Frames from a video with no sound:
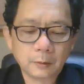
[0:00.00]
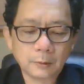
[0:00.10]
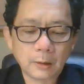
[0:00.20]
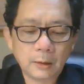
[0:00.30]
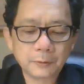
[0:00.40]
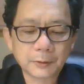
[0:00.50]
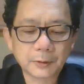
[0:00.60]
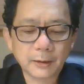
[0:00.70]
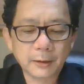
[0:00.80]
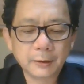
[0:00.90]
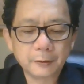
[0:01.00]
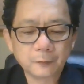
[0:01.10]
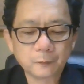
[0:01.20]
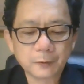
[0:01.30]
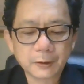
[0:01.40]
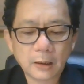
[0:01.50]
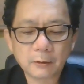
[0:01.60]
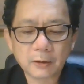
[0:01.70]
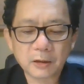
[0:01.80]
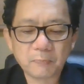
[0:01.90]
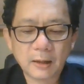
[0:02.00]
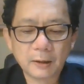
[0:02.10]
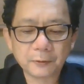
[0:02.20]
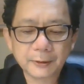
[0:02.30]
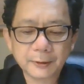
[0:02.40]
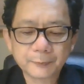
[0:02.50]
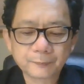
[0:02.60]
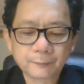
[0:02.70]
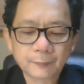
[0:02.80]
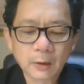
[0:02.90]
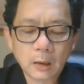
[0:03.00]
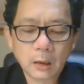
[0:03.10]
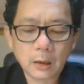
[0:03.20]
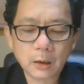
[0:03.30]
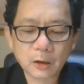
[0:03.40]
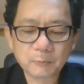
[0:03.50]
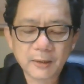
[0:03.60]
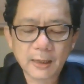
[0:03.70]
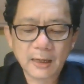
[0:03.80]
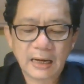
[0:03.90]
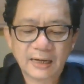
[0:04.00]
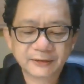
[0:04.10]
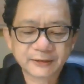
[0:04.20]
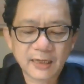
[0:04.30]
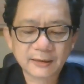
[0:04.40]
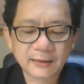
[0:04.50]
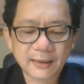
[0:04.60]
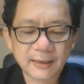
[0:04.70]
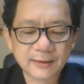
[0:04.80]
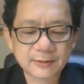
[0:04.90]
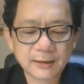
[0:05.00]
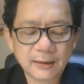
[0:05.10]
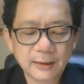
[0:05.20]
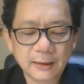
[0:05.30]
Now today we talk about Erkbun and Shang Dynasty.